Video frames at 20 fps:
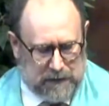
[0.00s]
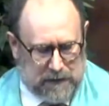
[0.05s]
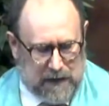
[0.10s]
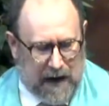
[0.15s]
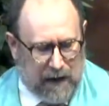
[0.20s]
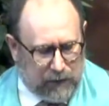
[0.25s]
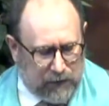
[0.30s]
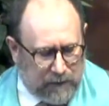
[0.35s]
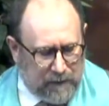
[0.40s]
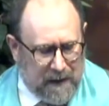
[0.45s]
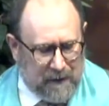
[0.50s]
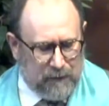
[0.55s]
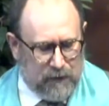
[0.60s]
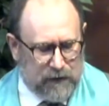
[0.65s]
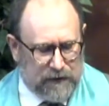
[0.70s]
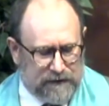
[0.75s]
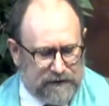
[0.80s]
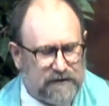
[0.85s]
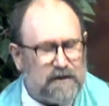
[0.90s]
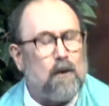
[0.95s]
I remember
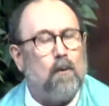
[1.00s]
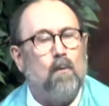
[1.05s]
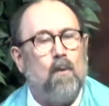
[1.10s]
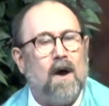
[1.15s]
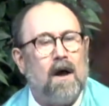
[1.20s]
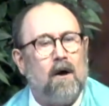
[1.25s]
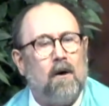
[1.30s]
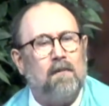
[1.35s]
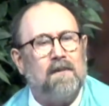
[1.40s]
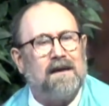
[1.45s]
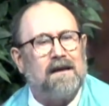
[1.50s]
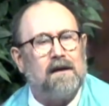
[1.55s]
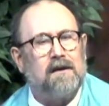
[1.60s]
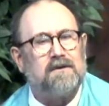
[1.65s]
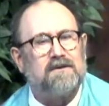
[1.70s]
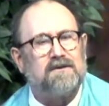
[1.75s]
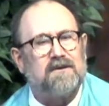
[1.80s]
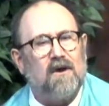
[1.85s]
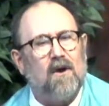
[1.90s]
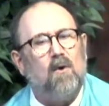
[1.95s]
it so well
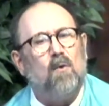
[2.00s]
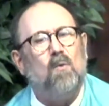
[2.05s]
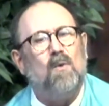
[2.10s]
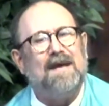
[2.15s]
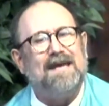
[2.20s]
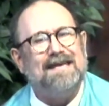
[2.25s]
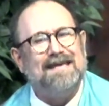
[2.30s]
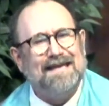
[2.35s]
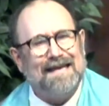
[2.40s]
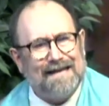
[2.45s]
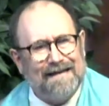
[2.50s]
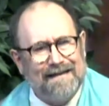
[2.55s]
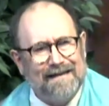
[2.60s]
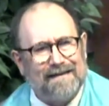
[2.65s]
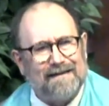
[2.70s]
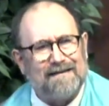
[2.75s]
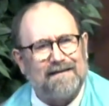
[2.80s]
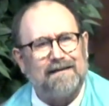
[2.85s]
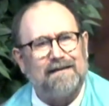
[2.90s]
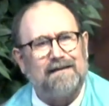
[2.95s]
because we
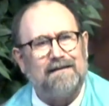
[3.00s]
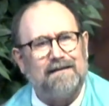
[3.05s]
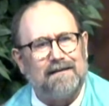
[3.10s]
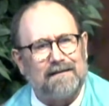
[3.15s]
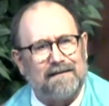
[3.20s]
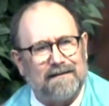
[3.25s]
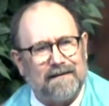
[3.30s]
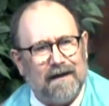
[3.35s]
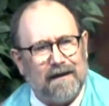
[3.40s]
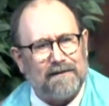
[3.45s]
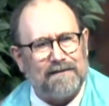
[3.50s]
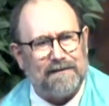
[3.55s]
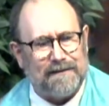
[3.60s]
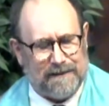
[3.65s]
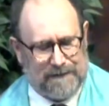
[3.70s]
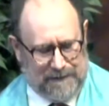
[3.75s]
didn't discuss it.